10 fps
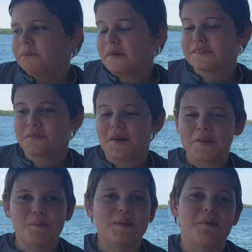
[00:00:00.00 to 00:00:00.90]
Based on what
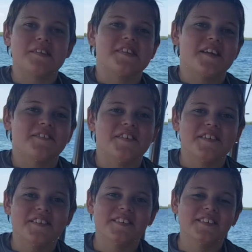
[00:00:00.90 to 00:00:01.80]
you mean by safe.
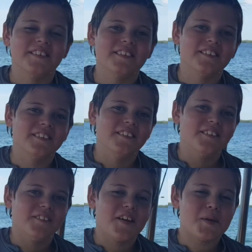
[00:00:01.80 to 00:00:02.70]

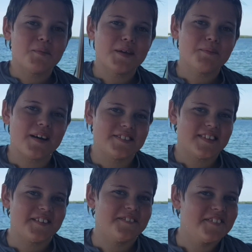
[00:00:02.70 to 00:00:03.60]
What do you mean by
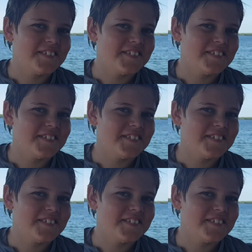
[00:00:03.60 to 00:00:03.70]
safe?